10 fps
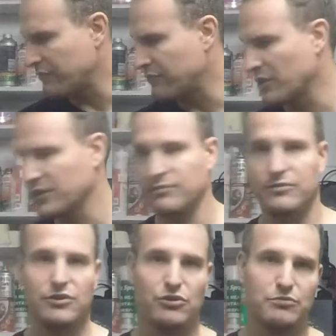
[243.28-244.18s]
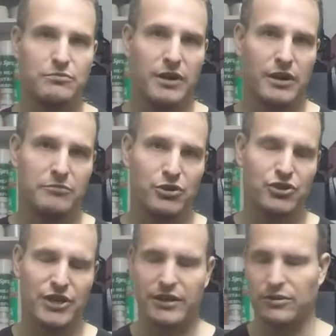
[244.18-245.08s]
front
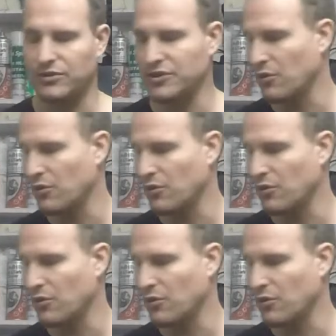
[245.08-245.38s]
U-shackles